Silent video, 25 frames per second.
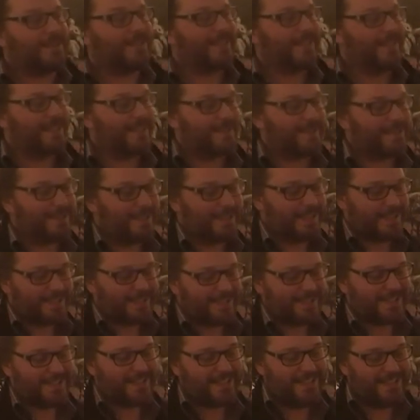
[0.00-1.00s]
All these kind of
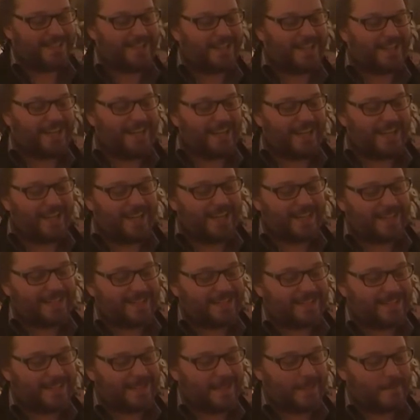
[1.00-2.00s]
things.
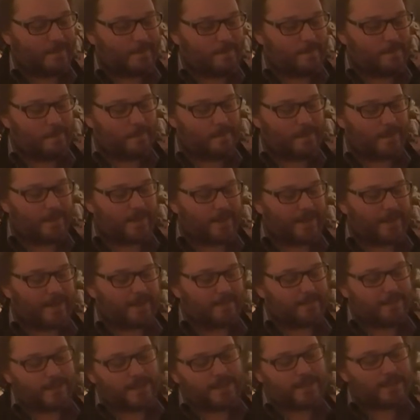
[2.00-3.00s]
And
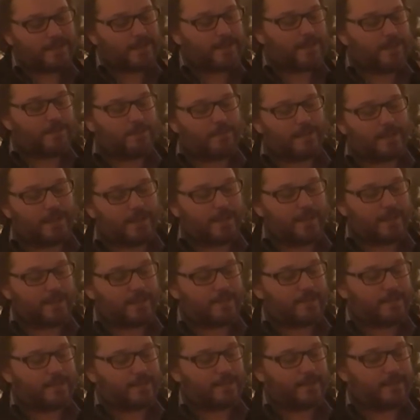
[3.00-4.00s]
eventually you
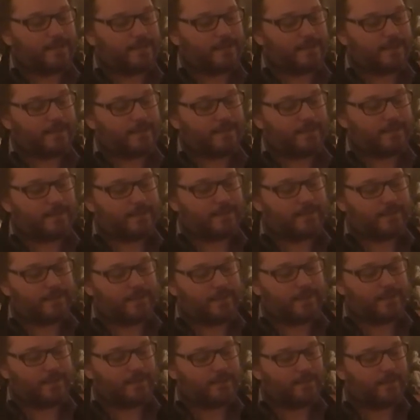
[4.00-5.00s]
realize that
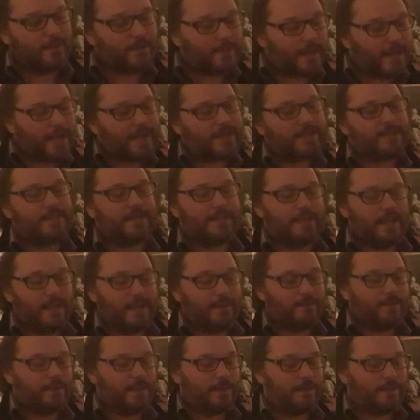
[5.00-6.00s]
they don't
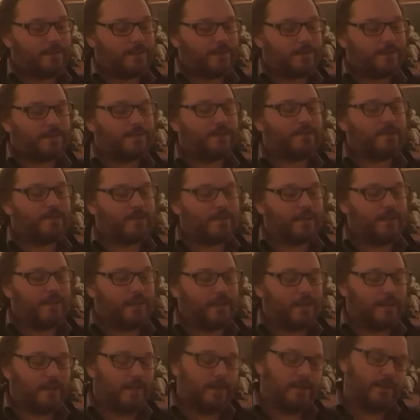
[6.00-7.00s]
actually have lovers.
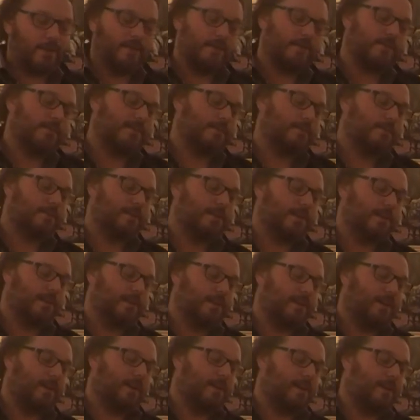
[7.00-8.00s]
They
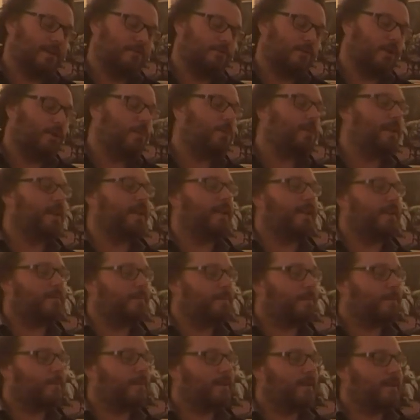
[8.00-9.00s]
simply are
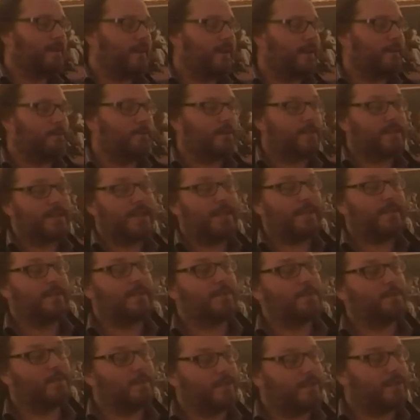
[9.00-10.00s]
role-playing and
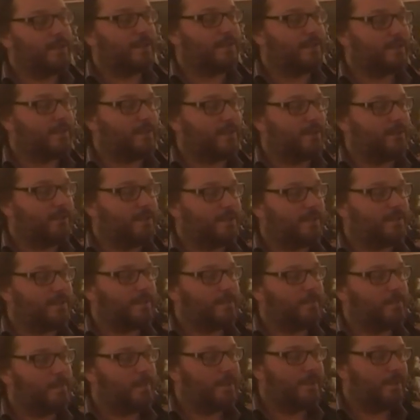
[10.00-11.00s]
pretending to be each other's
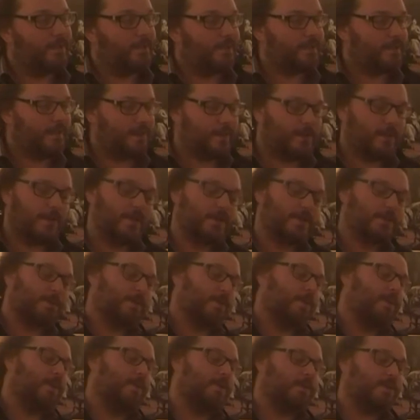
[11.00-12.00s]
lovers. So the
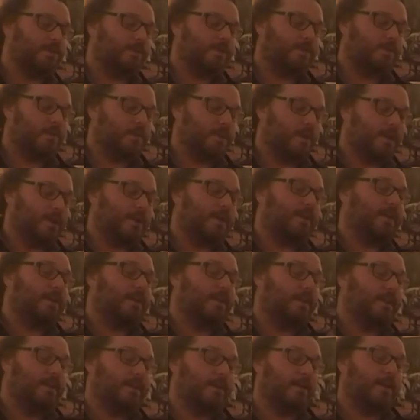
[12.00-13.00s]
husband goes off to work,
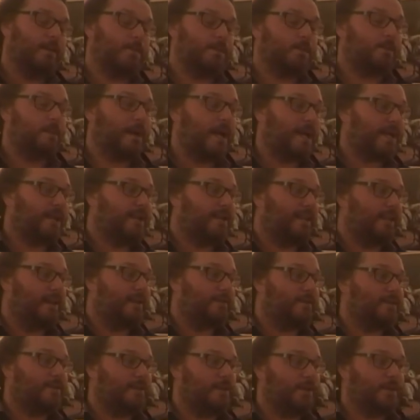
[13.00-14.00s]
and then he comes back in
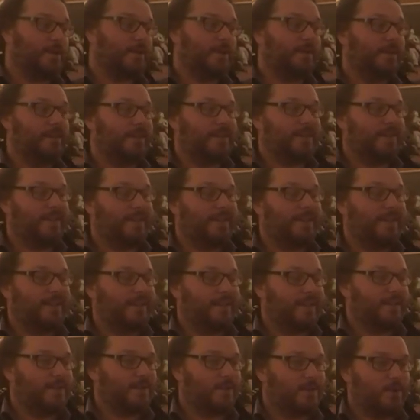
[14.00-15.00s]
the afternoon,
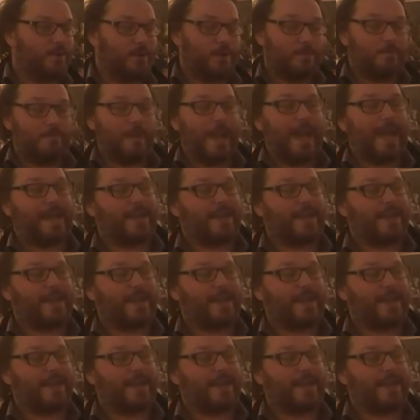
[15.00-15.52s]
and he's called